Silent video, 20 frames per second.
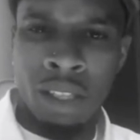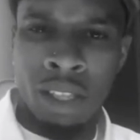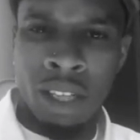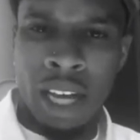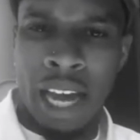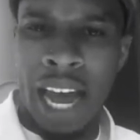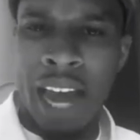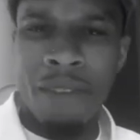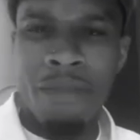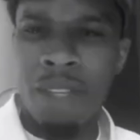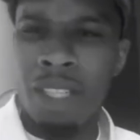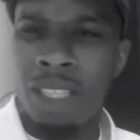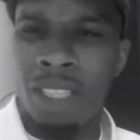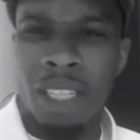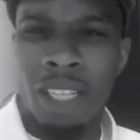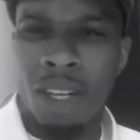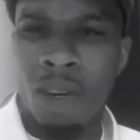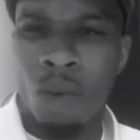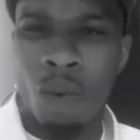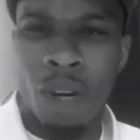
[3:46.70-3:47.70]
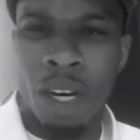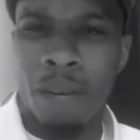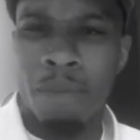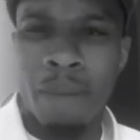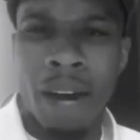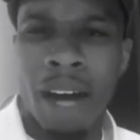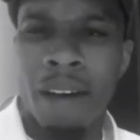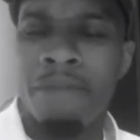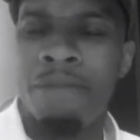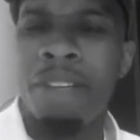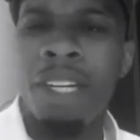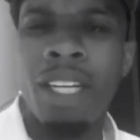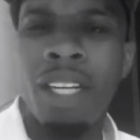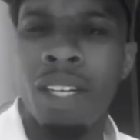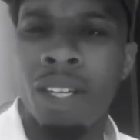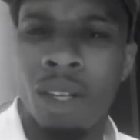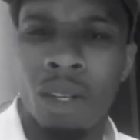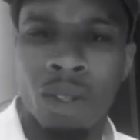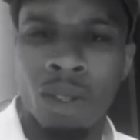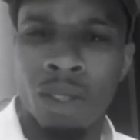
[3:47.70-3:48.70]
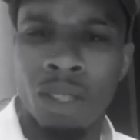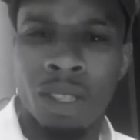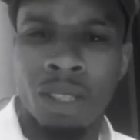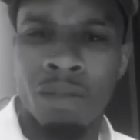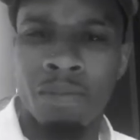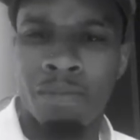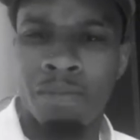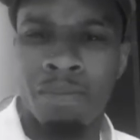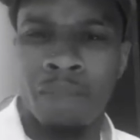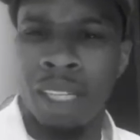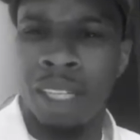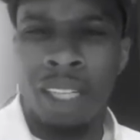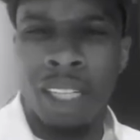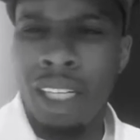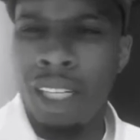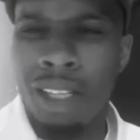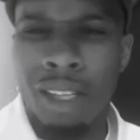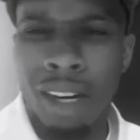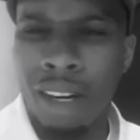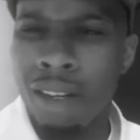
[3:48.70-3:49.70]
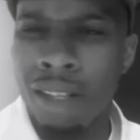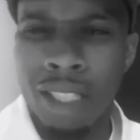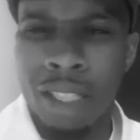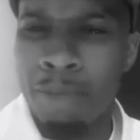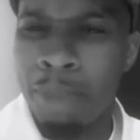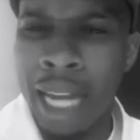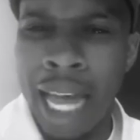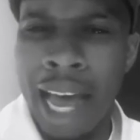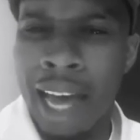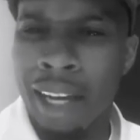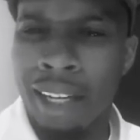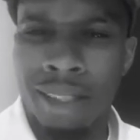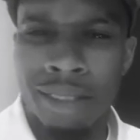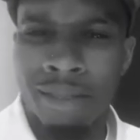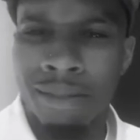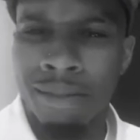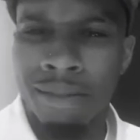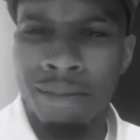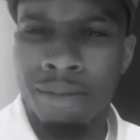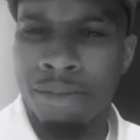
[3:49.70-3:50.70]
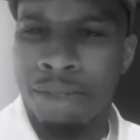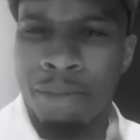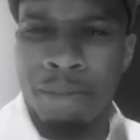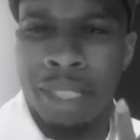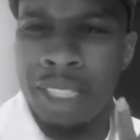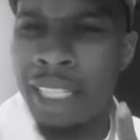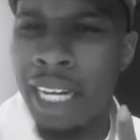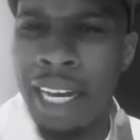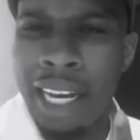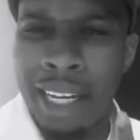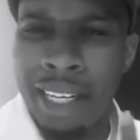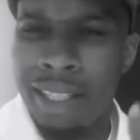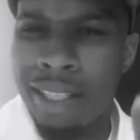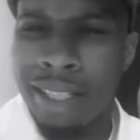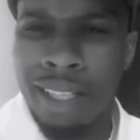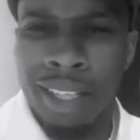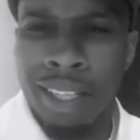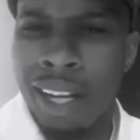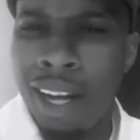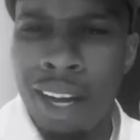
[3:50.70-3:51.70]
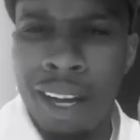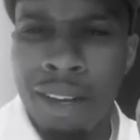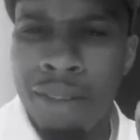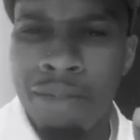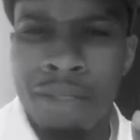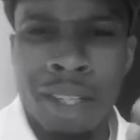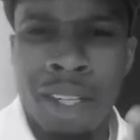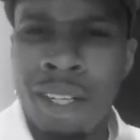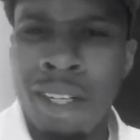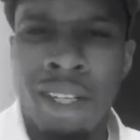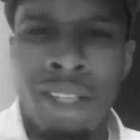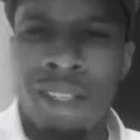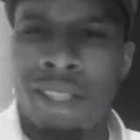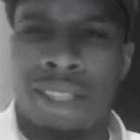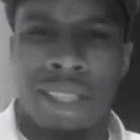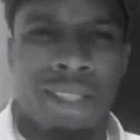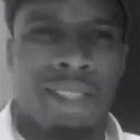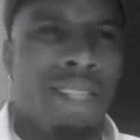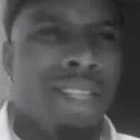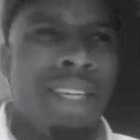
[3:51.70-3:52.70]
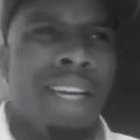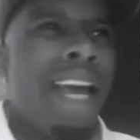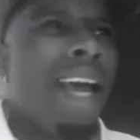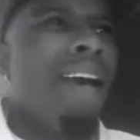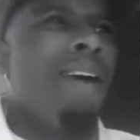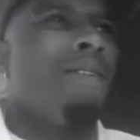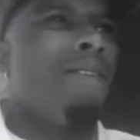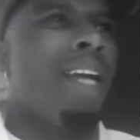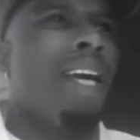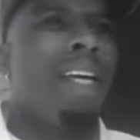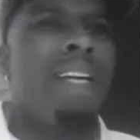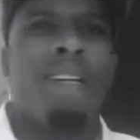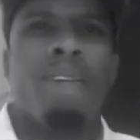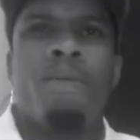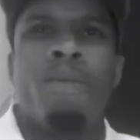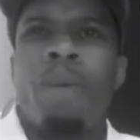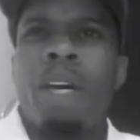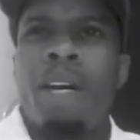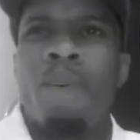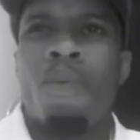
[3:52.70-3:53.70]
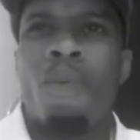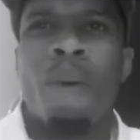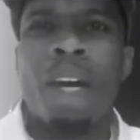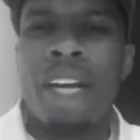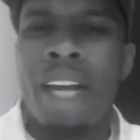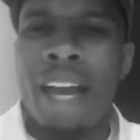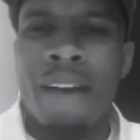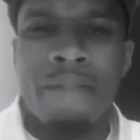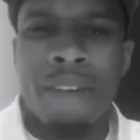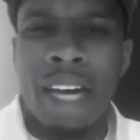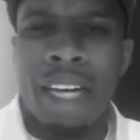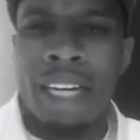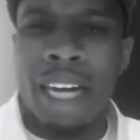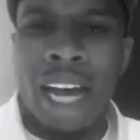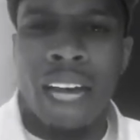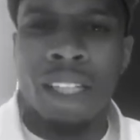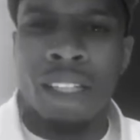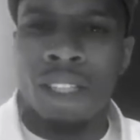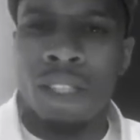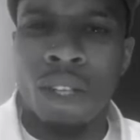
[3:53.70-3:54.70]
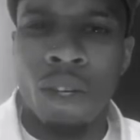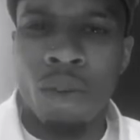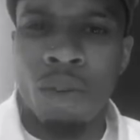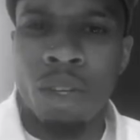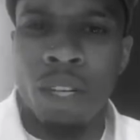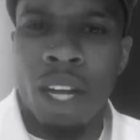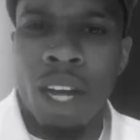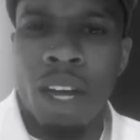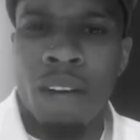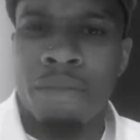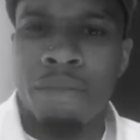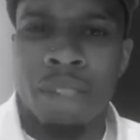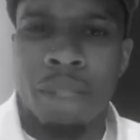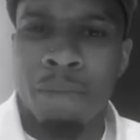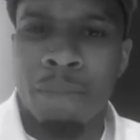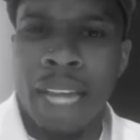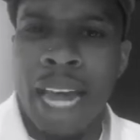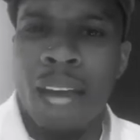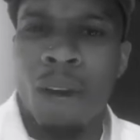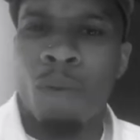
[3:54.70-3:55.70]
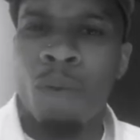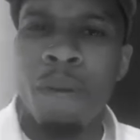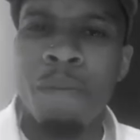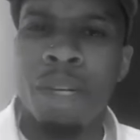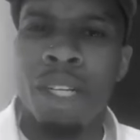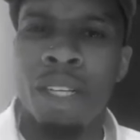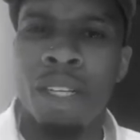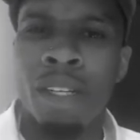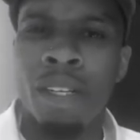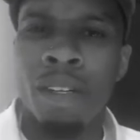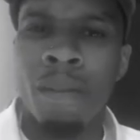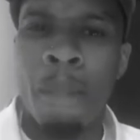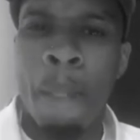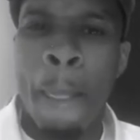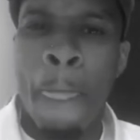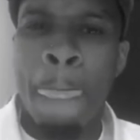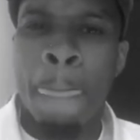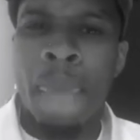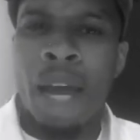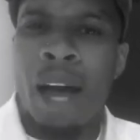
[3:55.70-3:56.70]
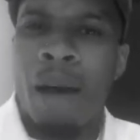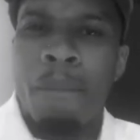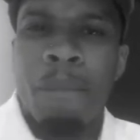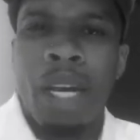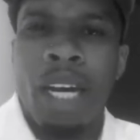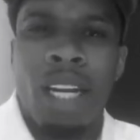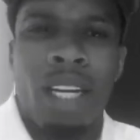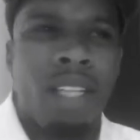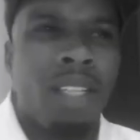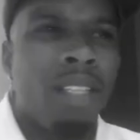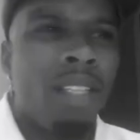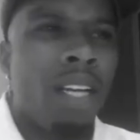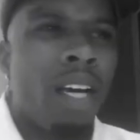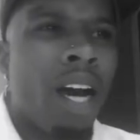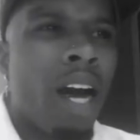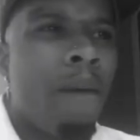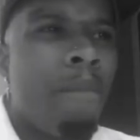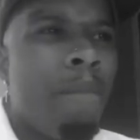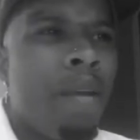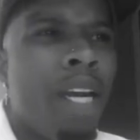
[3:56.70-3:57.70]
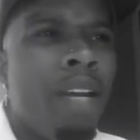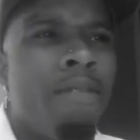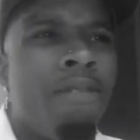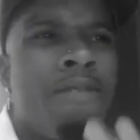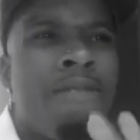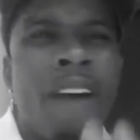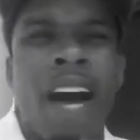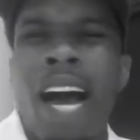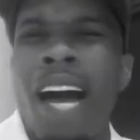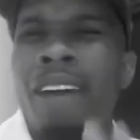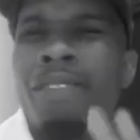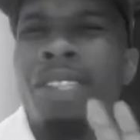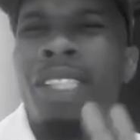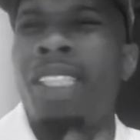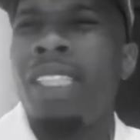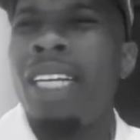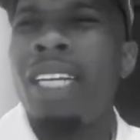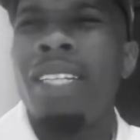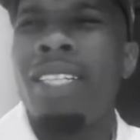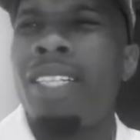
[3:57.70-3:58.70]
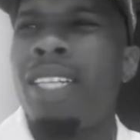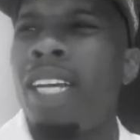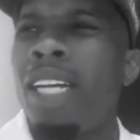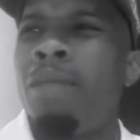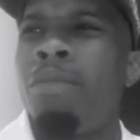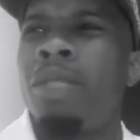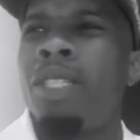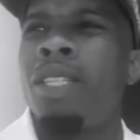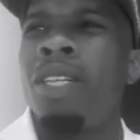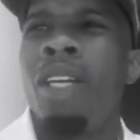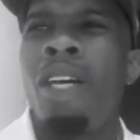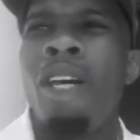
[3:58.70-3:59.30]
Every single one of my videos, the lead girl is black. From Say It to Love to now. Like, when have I not showed love to black women? I made 5 chicks tapes